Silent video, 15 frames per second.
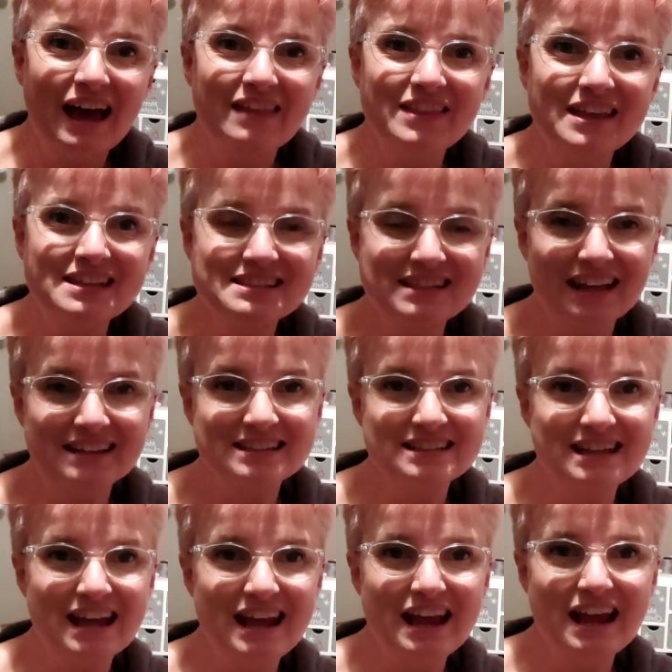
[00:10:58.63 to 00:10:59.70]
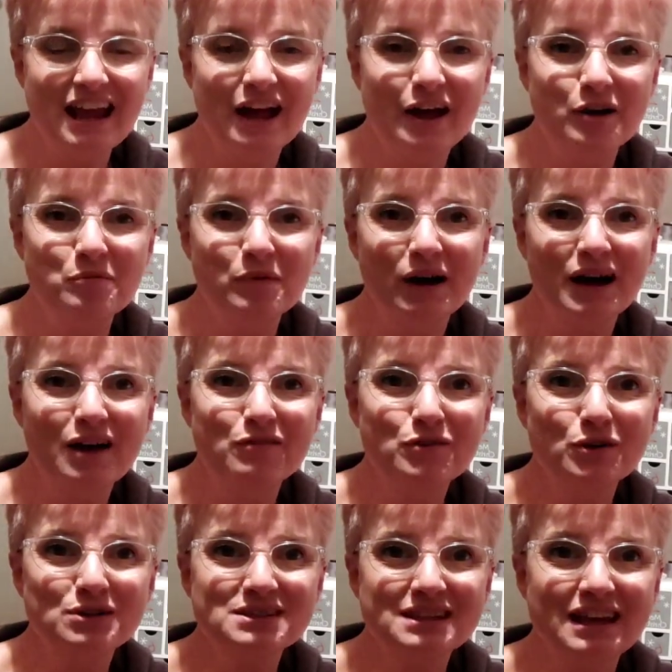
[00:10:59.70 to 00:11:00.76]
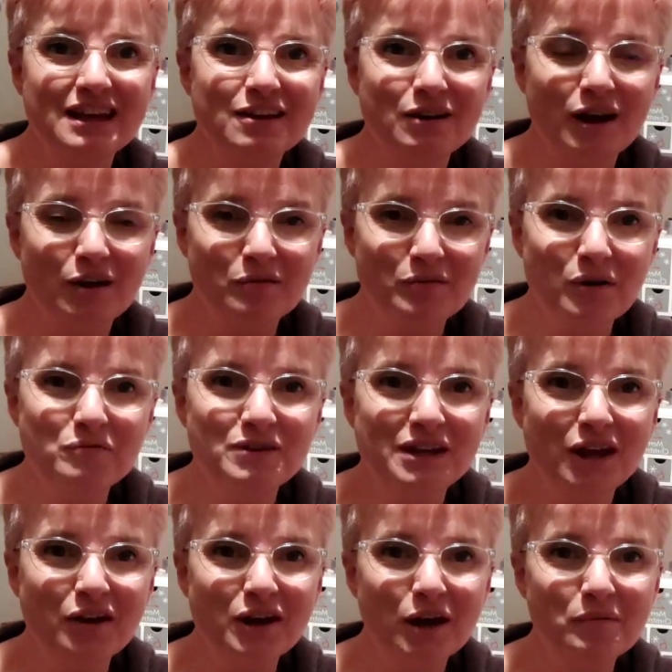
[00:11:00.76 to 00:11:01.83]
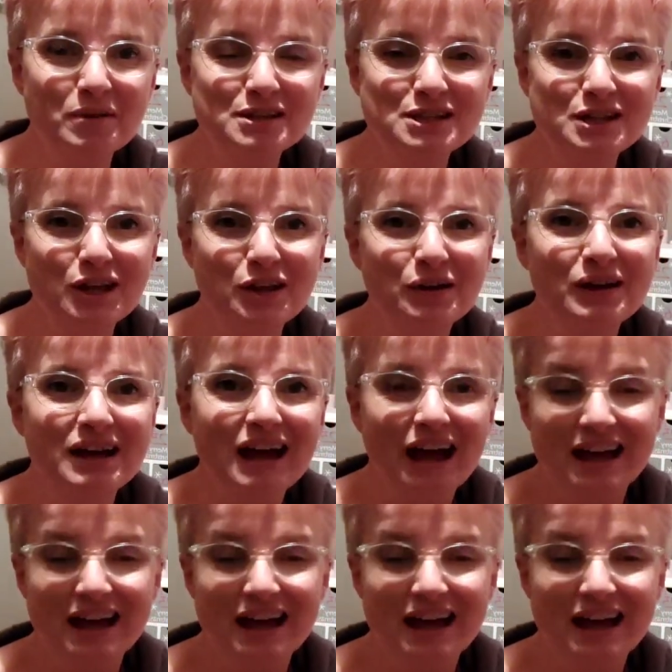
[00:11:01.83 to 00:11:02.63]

And then Saturday, I have got a video coming to you.